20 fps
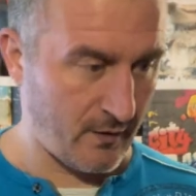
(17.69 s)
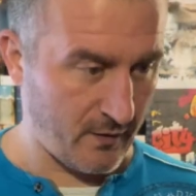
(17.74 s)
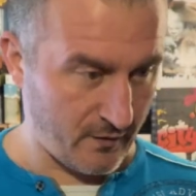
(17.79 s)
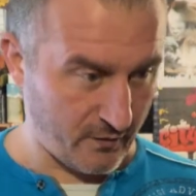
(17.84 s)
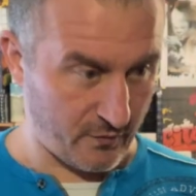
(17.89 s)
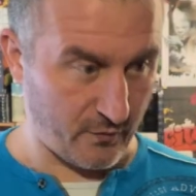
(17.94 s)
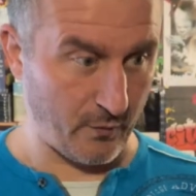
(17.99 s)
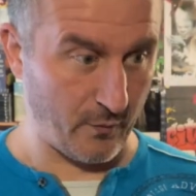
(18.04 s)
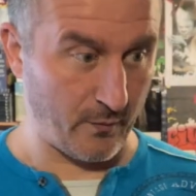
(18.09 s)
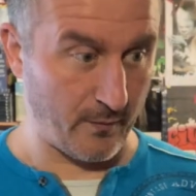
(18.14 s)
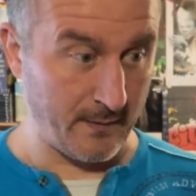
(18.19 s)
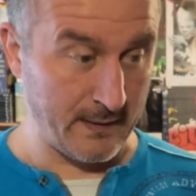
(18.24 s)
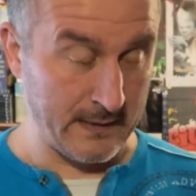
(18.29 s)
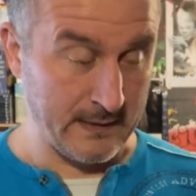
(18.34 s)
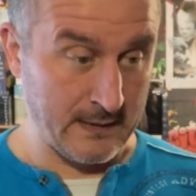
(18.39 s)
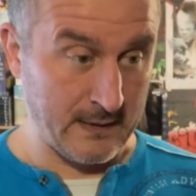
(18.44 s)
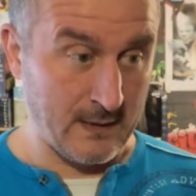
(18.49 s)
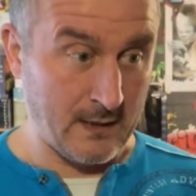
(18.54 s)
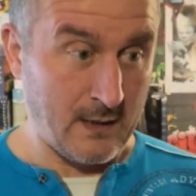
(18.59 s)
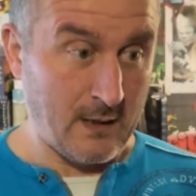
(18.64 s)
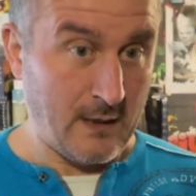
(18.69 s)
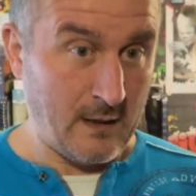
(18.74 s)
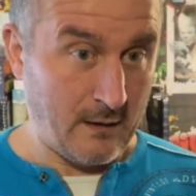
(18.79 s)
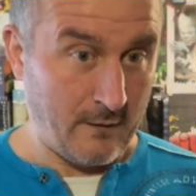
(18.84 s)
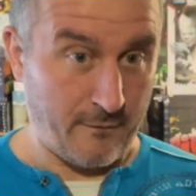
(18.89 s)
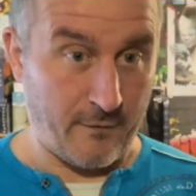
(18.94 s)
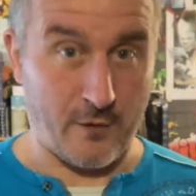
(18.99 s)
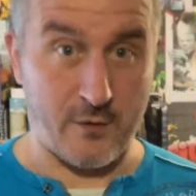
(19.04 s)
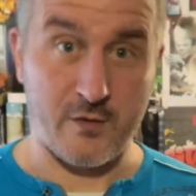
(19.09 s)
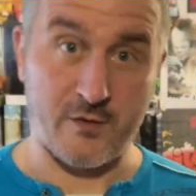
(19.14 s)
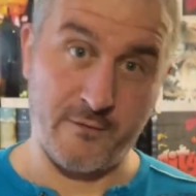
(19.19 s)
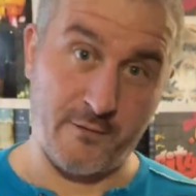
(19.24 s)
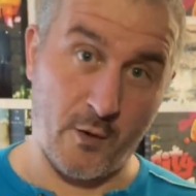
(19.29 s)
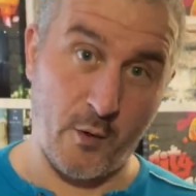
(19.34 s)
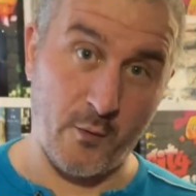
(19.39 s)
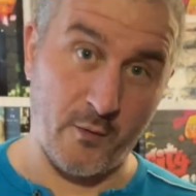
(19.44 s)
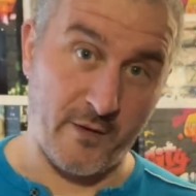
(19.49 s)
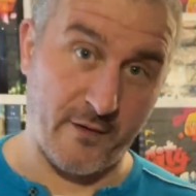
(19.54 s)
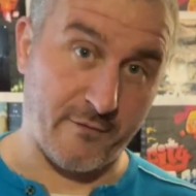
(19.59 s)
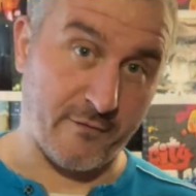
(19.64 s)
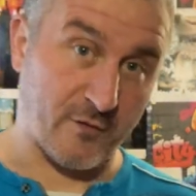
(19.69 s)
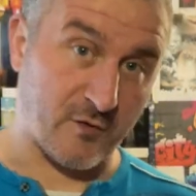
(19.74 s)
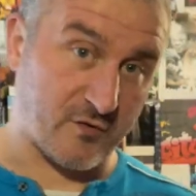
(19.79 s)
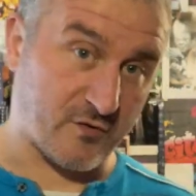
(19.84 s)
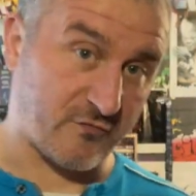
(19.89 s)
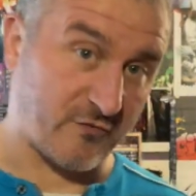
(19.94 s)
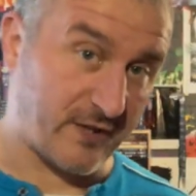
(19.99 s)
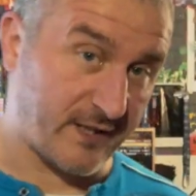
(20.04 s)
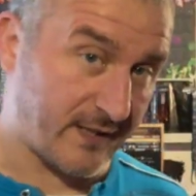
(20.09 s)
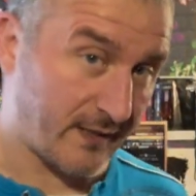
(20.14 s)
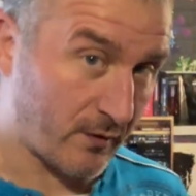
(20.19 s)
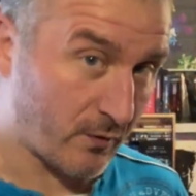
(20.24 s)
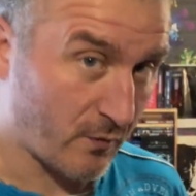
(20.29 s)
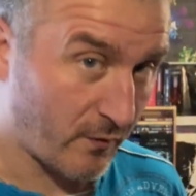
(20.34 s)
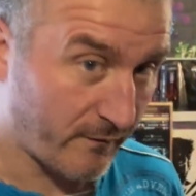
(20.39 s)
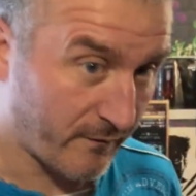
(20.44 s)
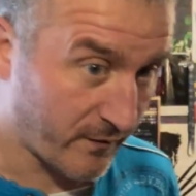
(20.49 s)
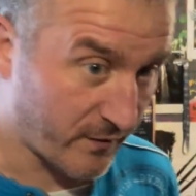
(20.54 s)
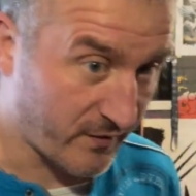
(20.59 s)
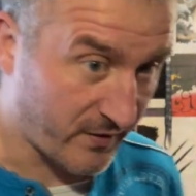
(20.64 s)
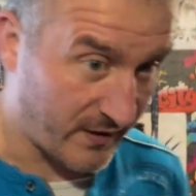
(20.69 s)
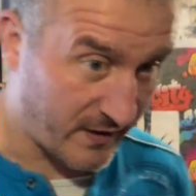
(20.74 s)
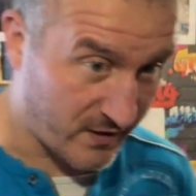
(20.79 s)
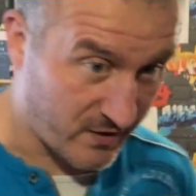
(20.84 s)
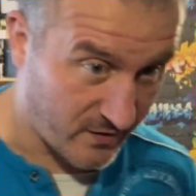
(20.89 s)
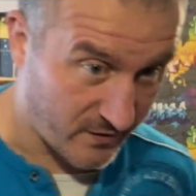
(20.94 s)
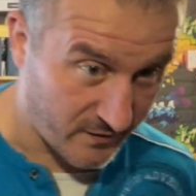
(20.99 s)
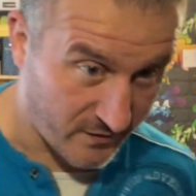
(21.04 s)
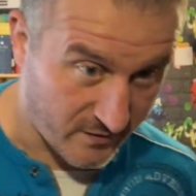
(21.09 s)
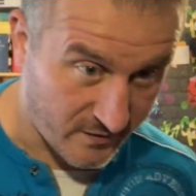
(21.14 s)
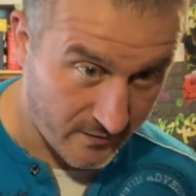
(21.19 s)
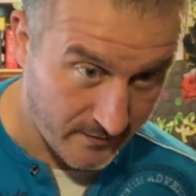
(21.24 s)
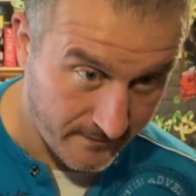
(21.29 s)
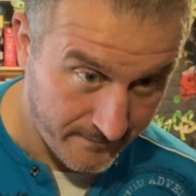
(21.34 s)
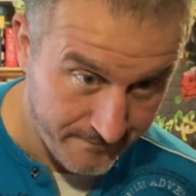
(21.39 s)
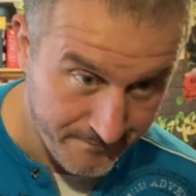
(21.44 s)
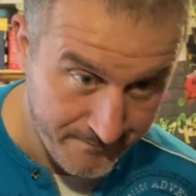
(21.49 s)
So, first of all, the frustrating conversations.